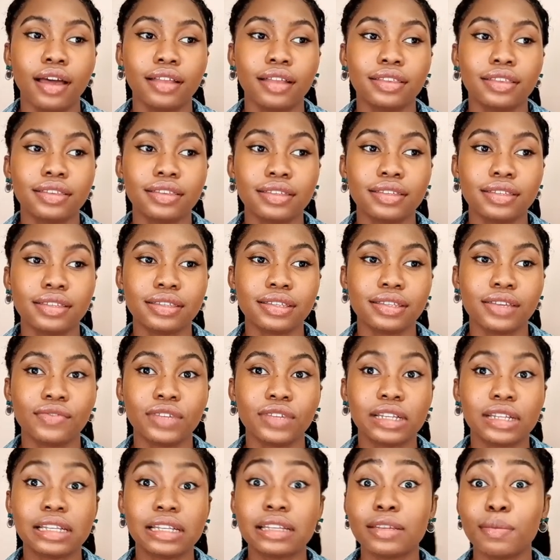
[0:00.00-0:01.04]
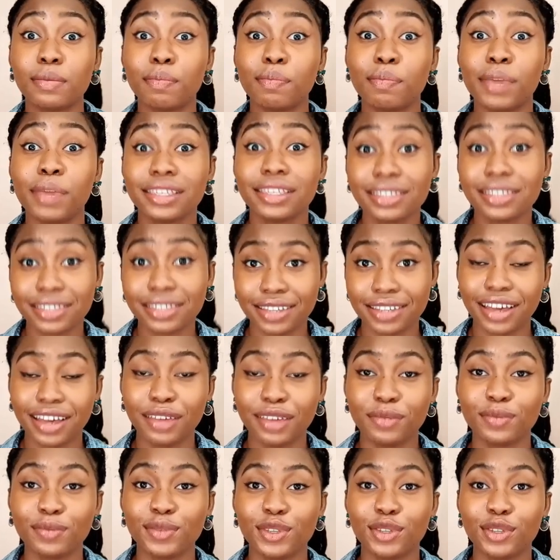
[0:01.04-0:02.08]
this is definitely the best time
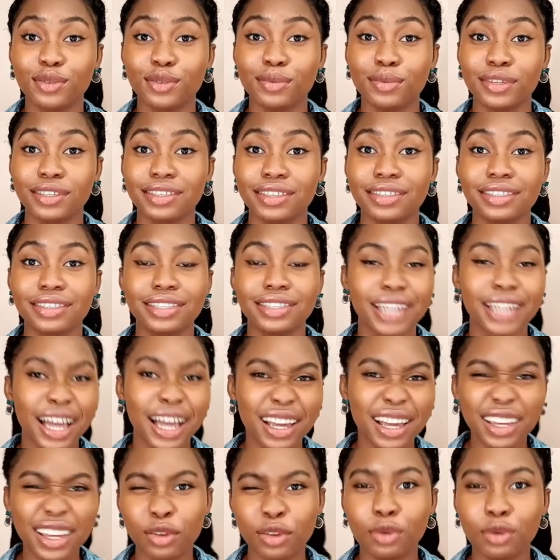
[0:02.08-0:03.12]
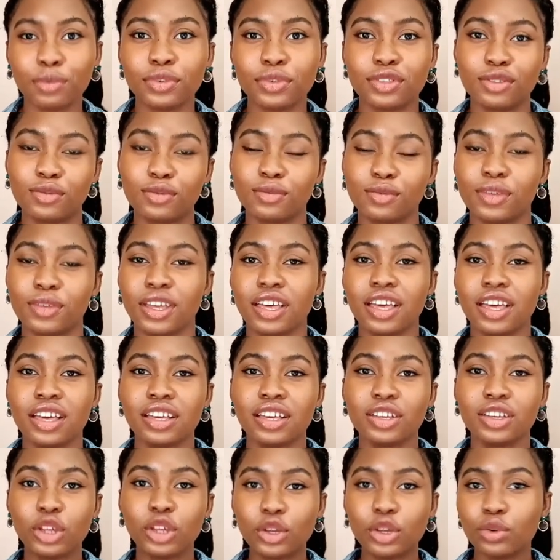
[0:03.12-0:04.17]
to be stacking up some
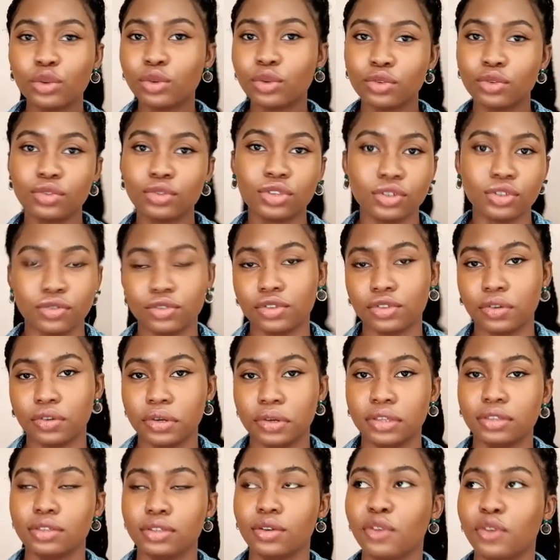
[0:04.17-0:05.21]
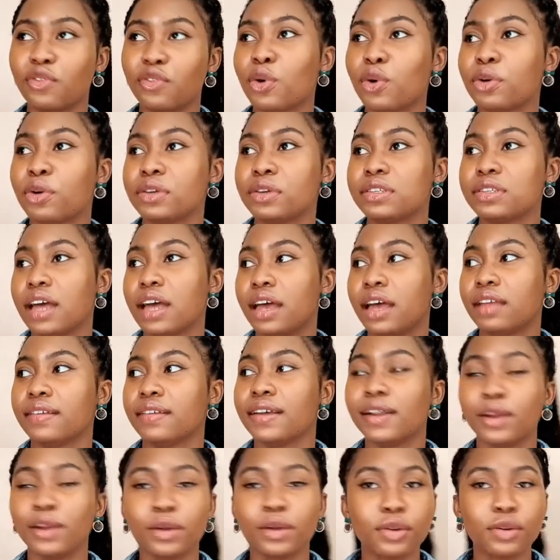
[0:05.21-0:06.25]
good old sunscreens, of course. And
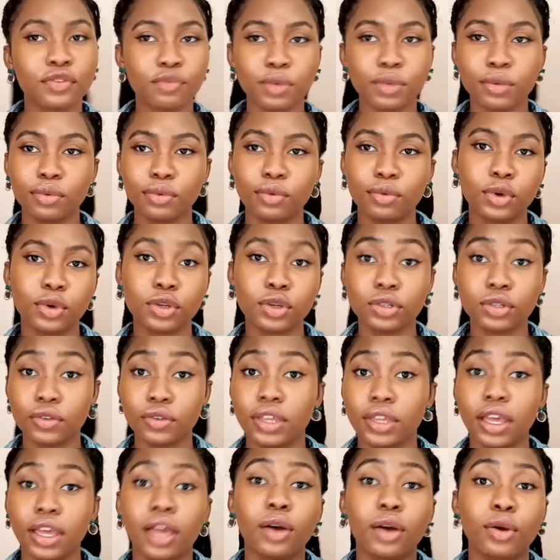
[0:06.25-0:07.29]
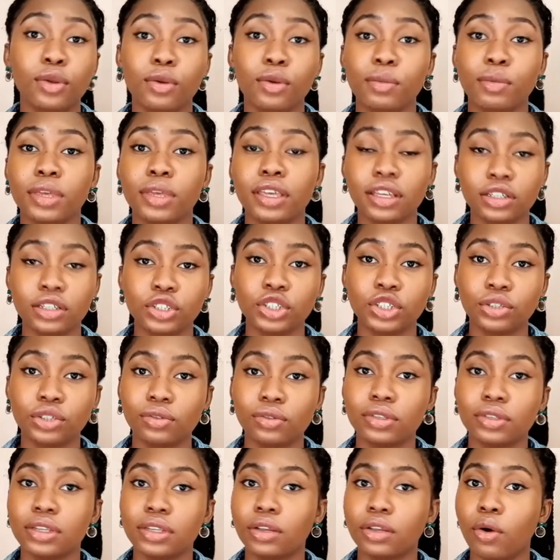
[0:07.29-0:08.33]
a lot of people, because of the economic
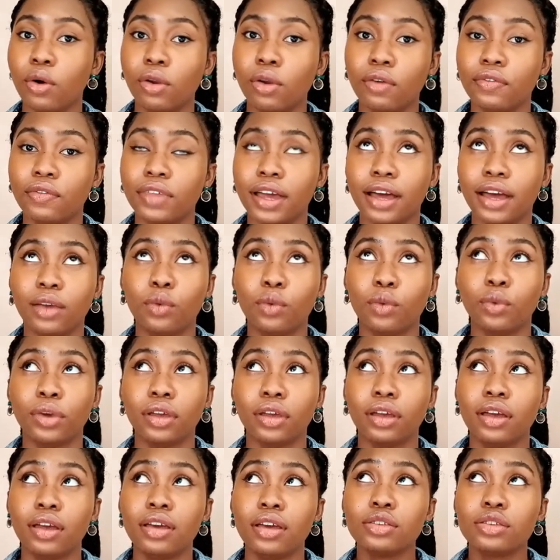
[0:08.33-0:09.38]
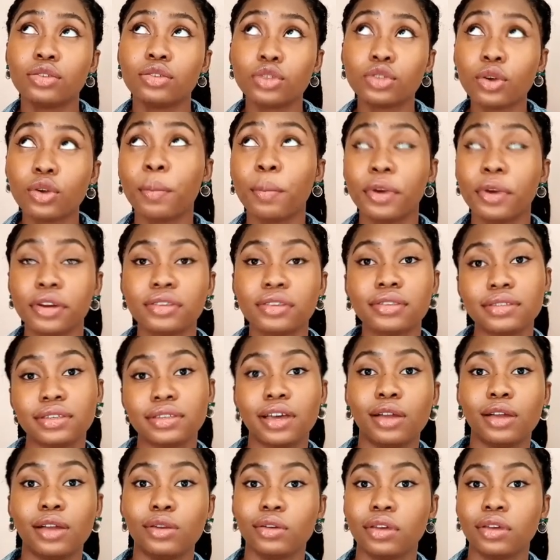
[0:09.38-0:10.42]
issues and all of that, some persons
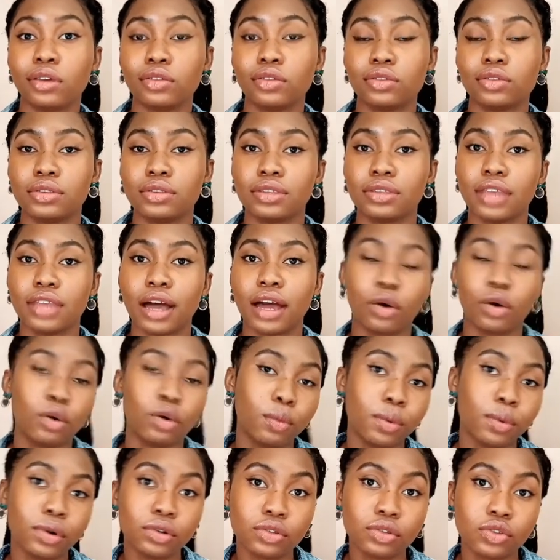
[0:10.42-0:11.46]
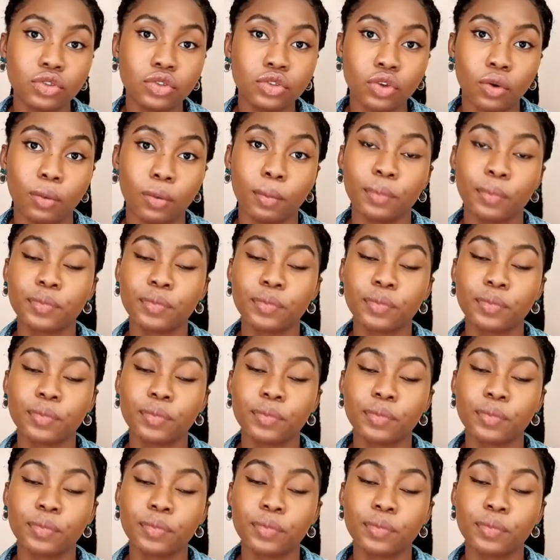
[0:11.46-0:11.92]
are looking to stack up on some